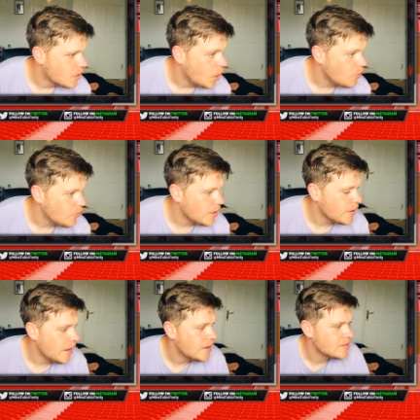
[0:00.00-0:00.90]
Oh right,
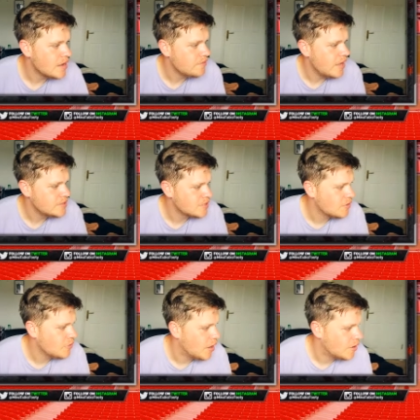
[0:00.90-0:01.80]
yeah, the Athletic
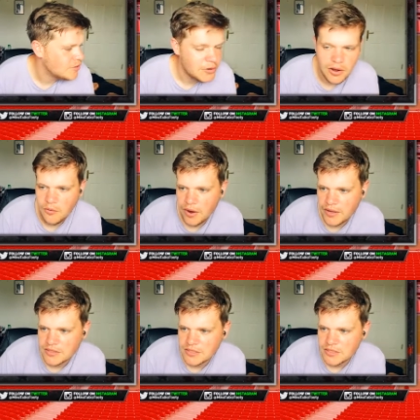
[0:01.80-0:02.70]
have got it. You are
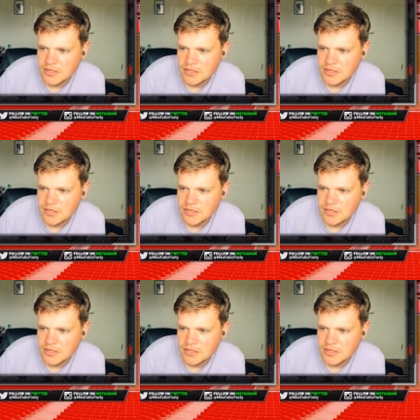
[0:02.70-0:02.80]
right.